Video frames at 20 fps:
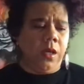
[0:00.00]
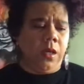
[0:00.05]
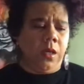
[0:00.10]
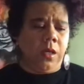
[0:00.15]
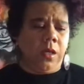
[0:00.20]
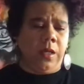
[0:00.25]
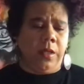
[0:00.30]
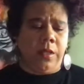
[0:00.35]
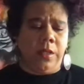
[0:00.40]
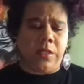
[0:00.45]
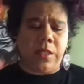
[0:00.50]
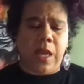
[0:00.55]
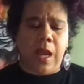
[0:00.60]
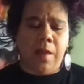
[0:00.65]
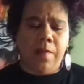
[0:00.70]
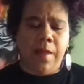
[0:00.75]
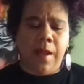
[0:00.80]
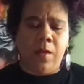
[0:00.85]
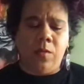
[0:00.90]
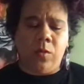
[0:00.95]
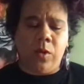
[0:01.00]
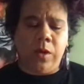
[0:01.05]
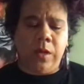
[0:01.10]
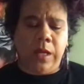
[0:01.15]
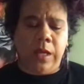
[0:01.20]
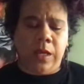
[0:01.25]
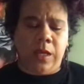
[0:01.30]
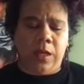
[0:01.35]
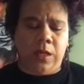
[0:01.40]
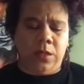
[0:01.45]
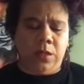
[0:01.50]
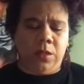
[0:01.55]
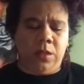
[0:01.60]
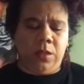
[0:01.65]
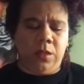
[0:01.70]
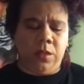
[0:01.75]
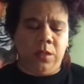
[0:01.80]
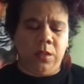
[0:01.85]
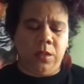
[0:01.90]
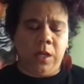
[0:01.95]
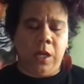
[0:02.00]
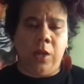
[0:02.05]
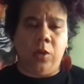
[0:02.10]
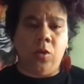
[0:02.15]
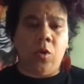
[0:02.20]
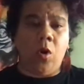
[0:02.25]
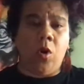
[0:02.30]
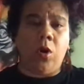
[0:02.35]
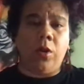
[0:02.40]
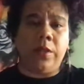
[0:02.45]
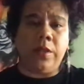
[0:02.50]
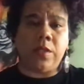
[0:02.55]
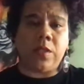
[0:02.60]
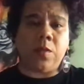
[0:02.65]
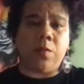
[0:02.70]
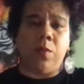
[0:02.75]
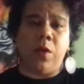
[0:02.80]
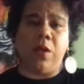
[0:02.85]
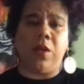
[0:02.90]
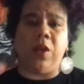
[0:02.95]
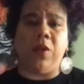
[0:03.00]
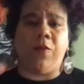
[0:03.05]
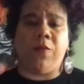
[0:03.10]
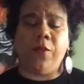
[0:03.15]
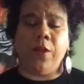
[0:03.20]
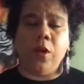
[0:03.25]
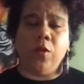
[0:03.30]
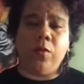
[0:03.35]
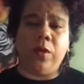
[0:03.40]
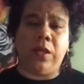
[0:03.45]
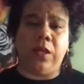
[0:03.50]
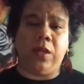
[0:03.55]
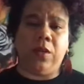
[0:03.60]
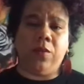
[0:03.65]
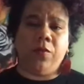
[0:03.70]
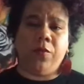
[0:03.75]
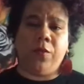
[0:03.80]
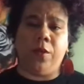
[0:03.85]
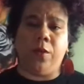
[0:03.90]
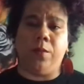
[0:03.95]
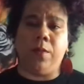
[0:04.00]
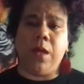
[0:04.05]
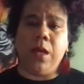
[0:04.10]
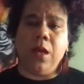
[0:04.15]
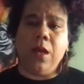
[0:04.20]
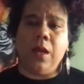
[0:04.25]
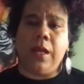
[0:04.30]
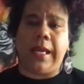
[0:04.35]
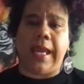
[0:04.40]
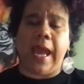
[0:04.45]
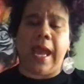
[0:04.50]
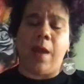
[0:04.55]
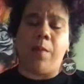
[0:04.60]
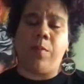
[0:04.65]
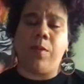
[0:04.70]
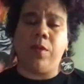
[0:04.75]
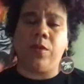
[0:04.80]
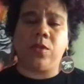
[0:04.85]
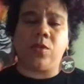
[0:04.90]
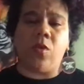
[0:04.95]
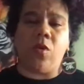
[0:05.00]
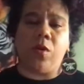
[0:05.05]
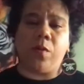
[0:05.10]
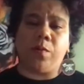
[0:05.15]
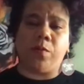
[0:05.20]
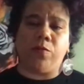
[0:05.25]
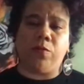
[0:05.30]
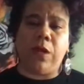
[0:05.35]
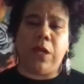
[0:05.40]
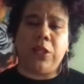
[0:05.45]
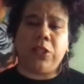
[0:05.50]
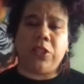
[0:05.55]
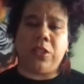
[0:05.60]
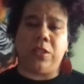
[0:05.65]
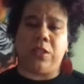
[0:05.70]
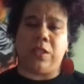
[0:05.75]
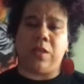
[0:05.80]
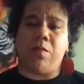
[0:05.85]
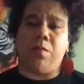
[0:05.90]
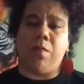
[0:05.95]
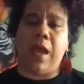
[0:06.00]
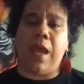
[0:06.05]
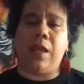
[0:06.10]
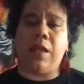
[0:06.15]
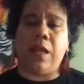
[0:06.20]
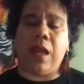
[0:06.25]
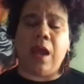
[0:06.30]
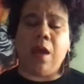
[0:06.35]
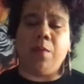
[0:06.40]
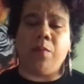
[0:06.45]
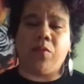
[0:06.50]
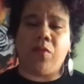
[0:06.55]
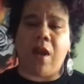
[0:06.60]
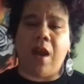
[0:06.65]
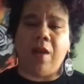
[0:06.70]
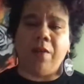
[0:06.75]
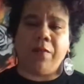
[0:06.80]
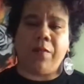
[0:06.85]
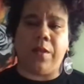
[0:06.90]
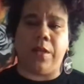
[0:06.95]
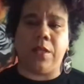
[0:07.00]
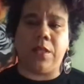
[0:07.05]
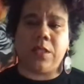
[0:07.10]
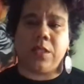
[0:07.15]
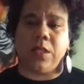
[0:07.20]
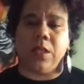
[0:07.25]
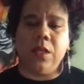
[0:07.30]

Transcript: in the time that we're in, and all this money flowing in from capitalist corporations to man nonprofits,